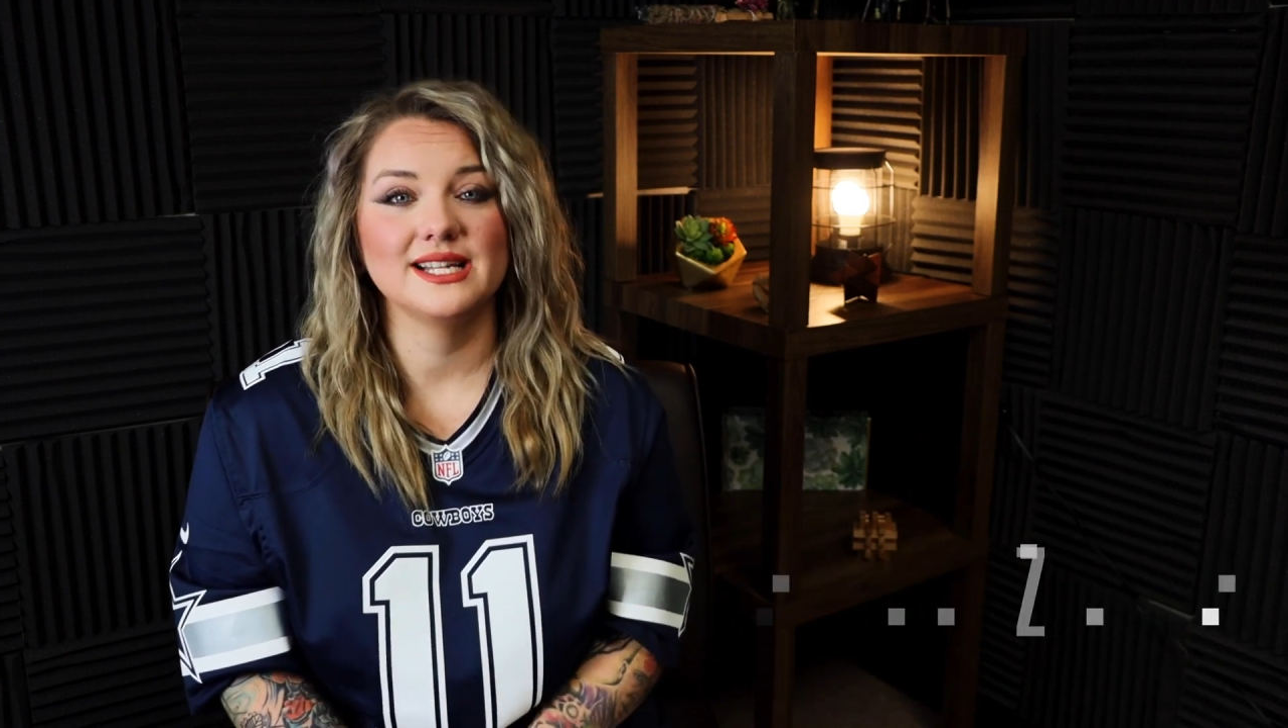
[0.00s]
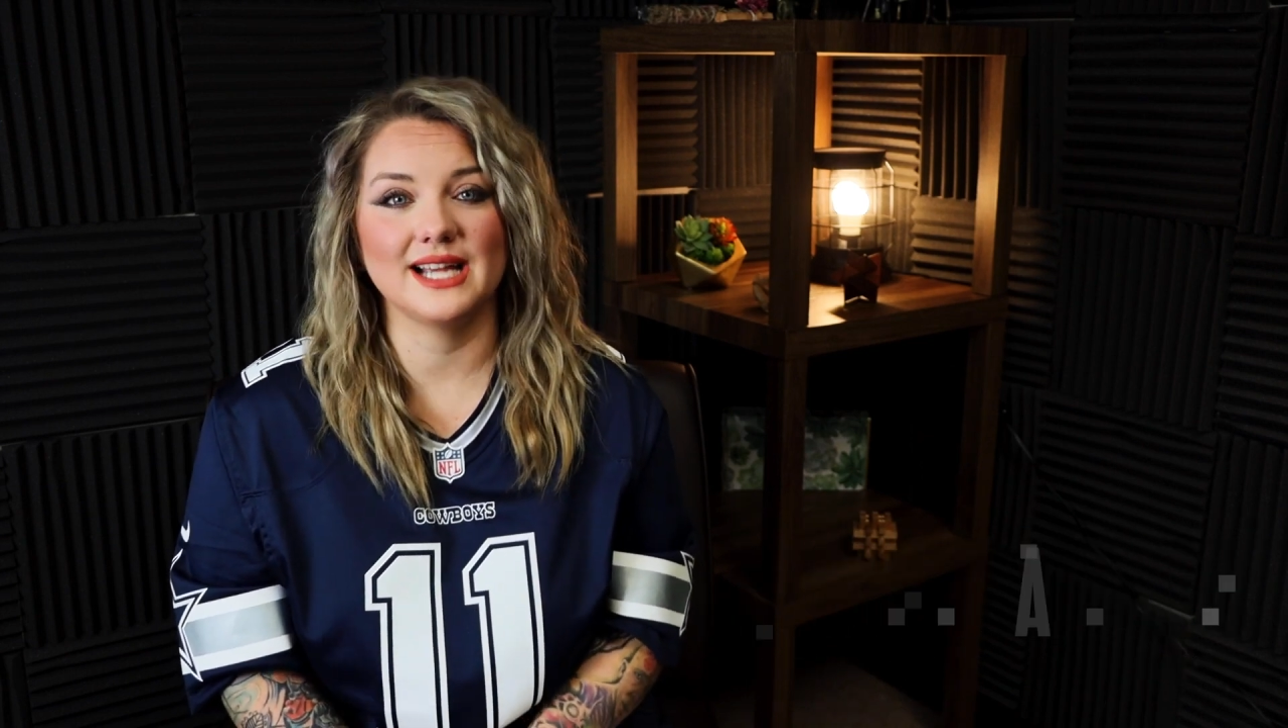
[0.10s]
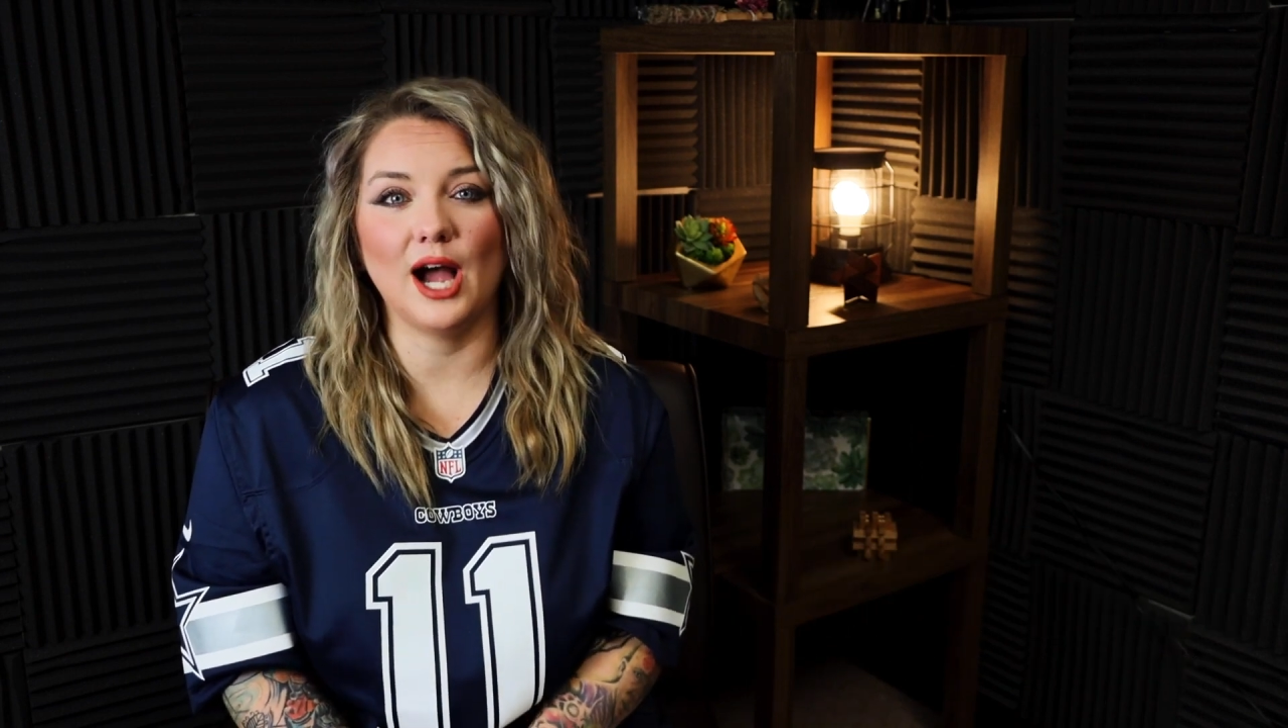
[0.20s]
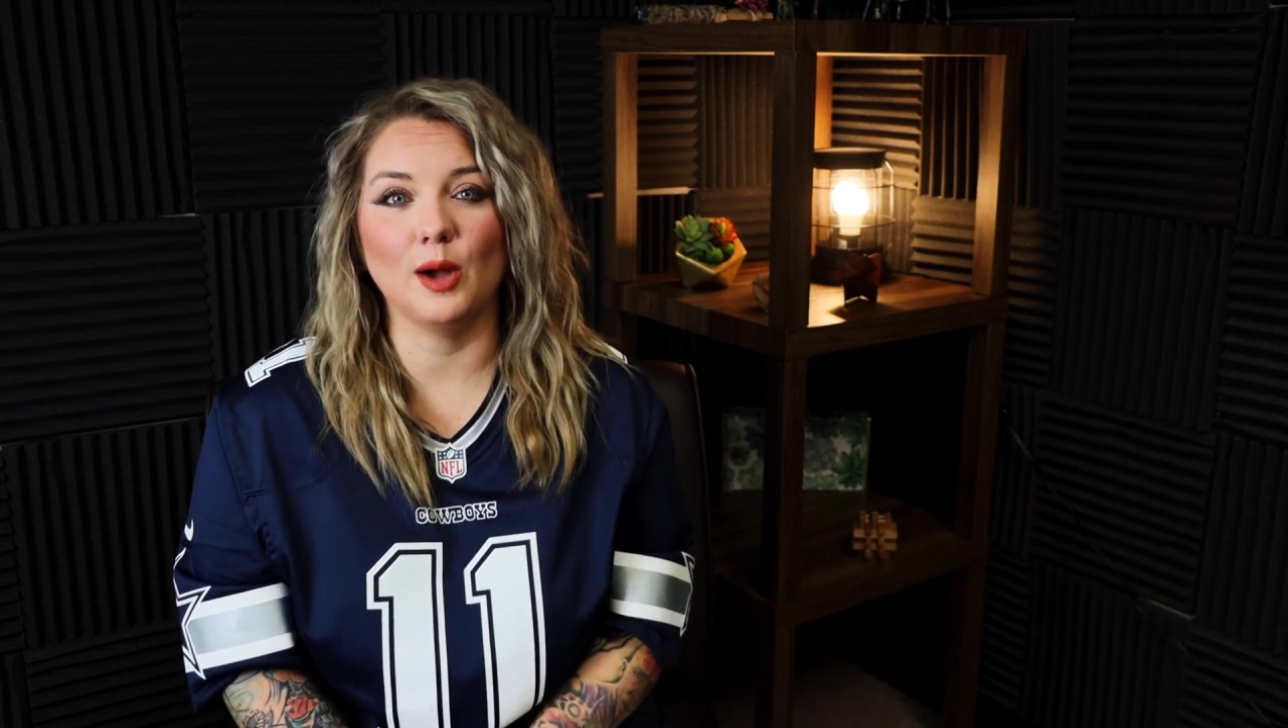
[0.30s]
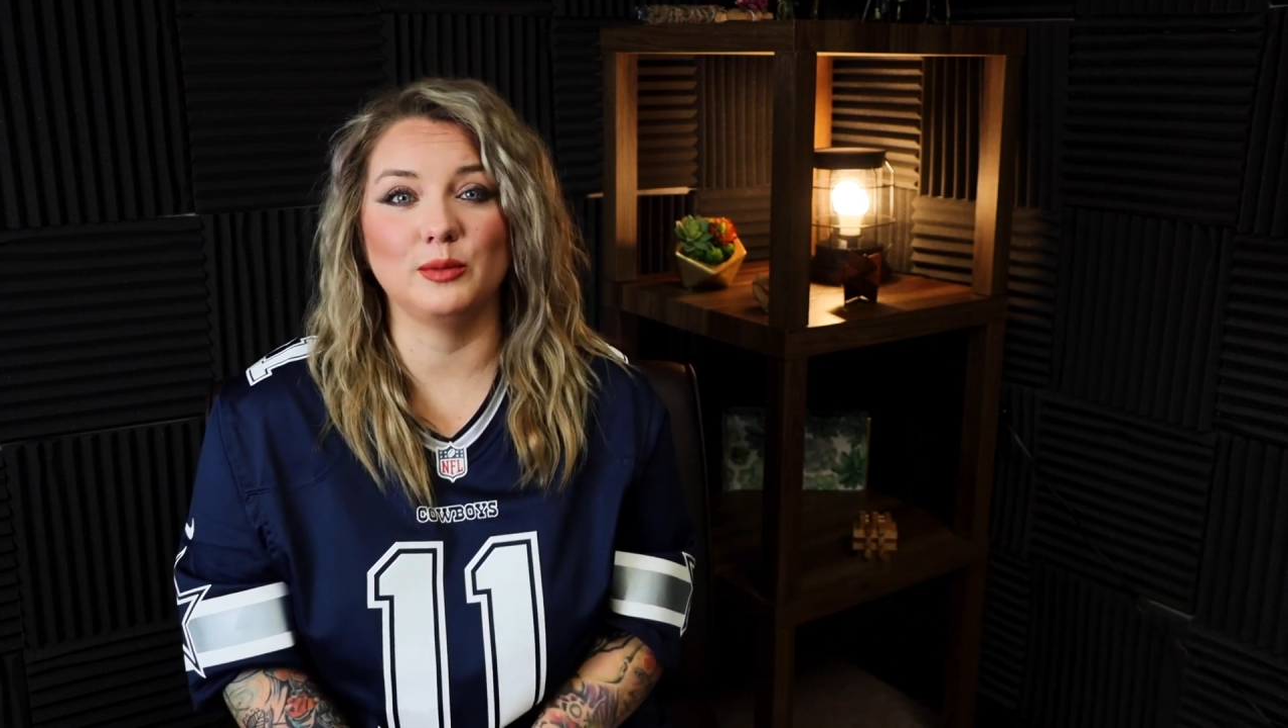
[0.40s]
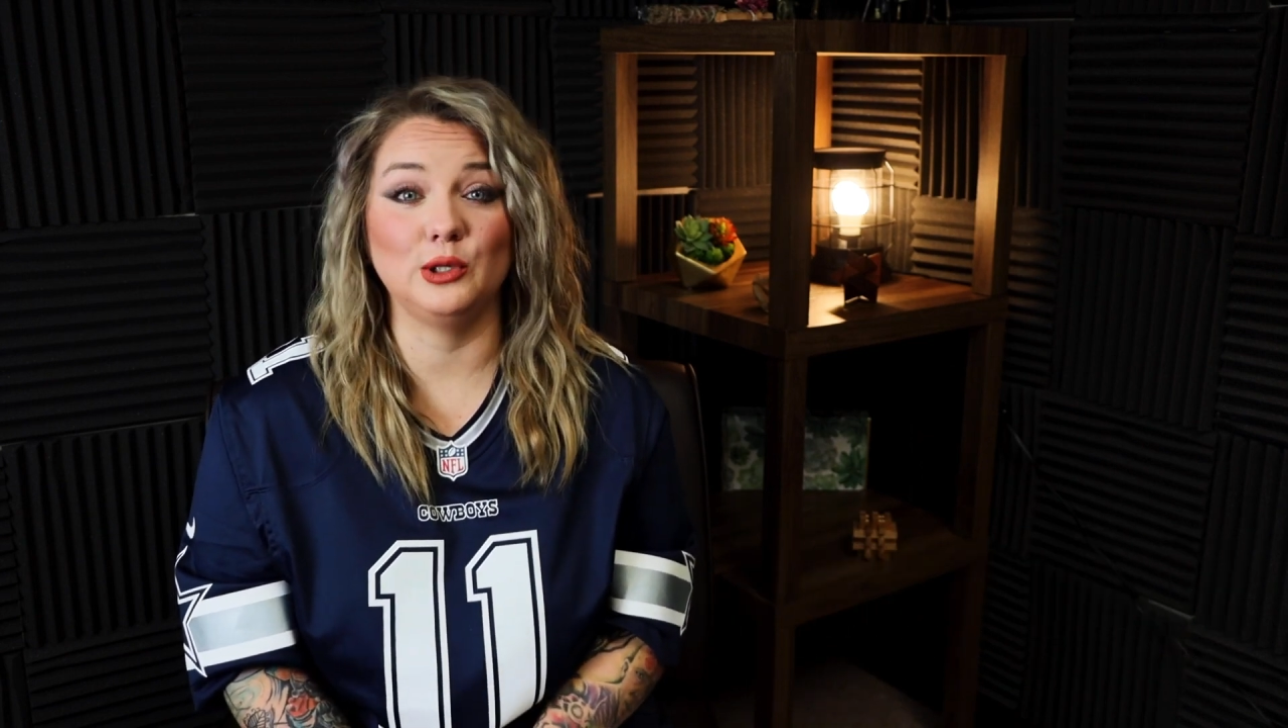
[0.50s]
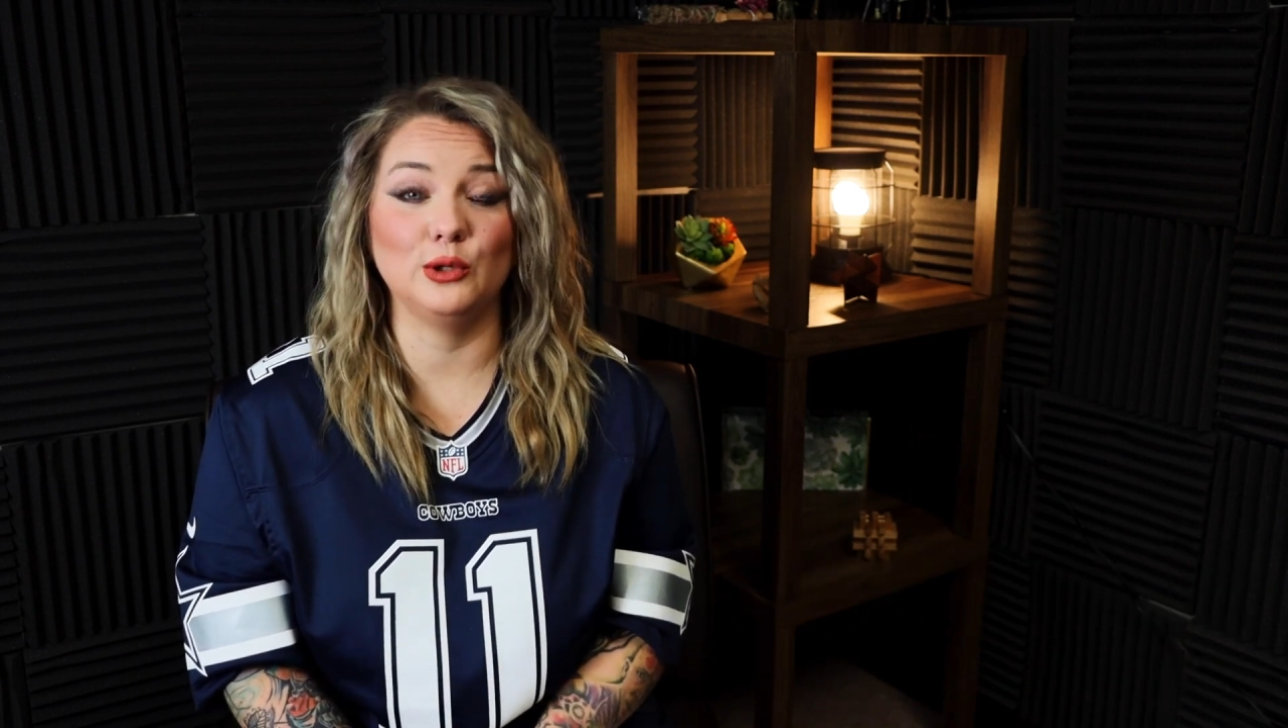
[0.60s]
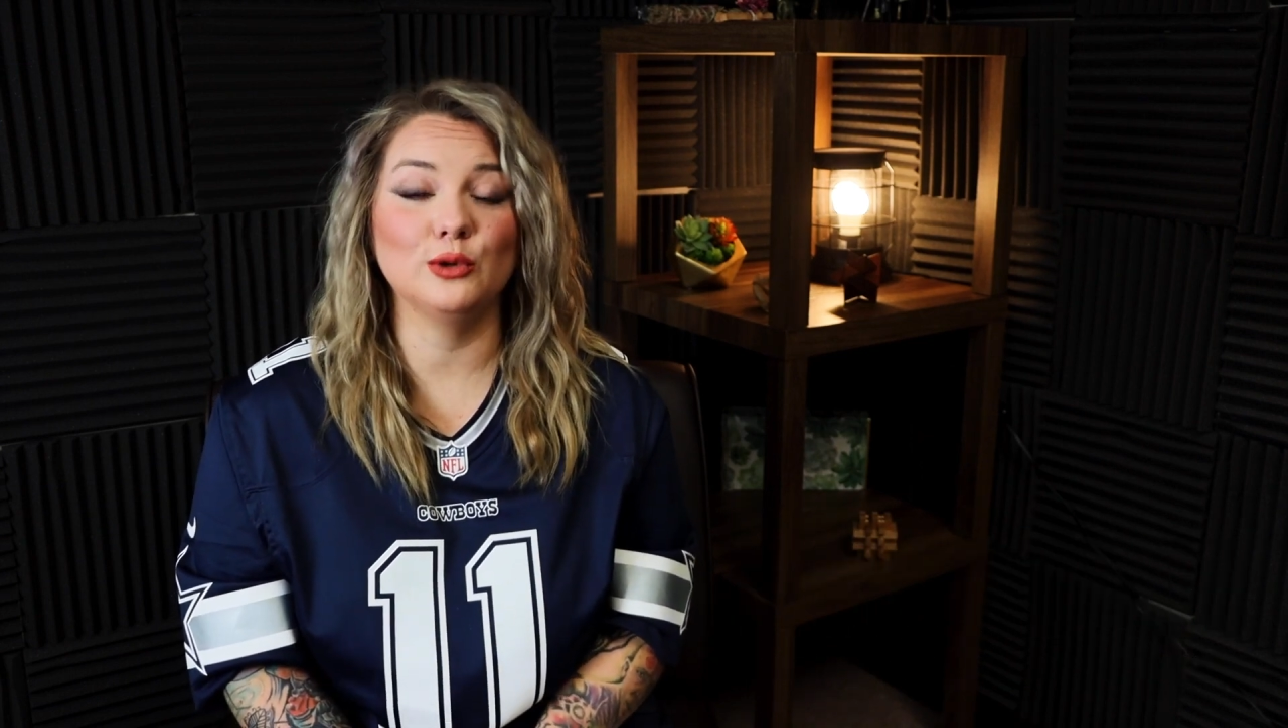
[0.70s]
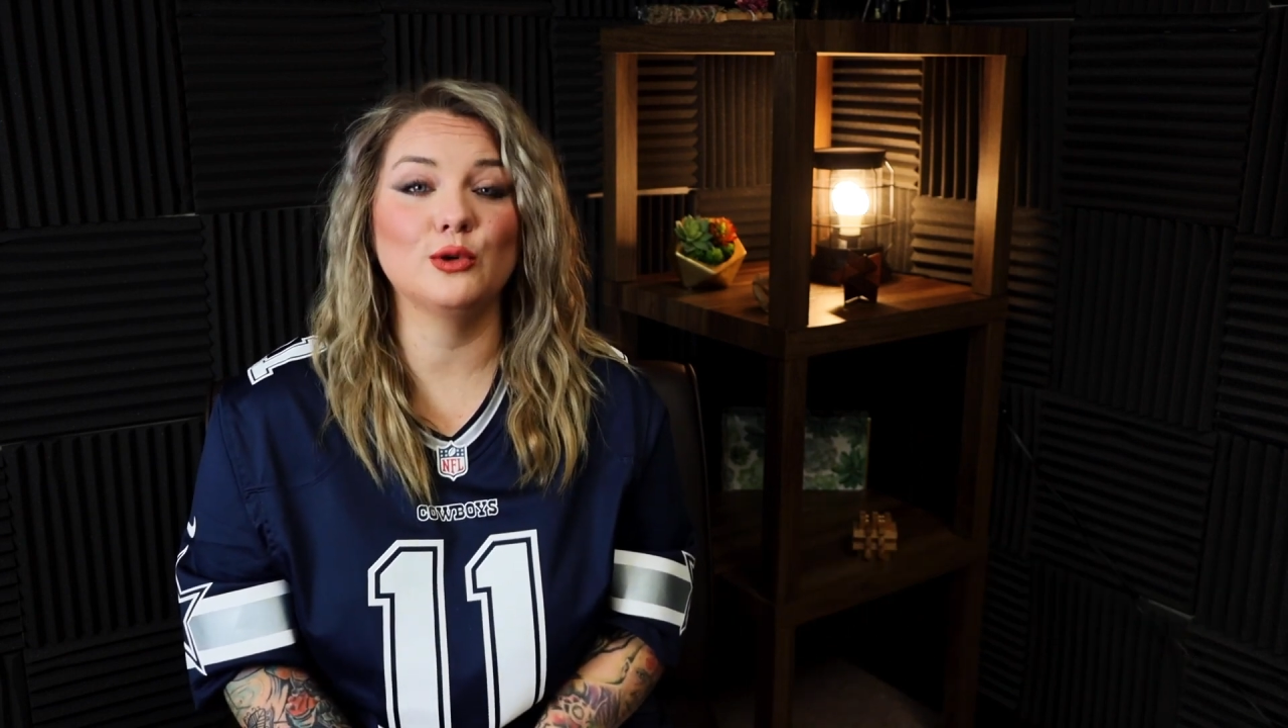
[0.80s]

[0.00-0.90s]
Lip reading: to help you